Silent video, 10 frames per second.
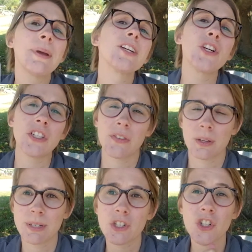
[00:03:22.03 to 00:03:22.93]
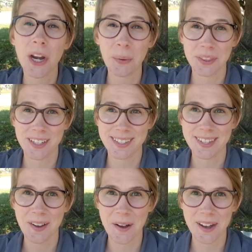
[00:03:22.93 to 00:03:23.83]
pictures of them and share with us
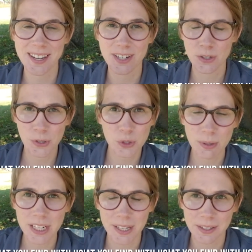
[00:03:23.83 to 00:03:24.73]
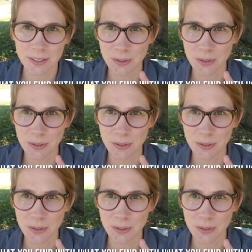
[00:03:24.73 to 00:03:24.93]
on social media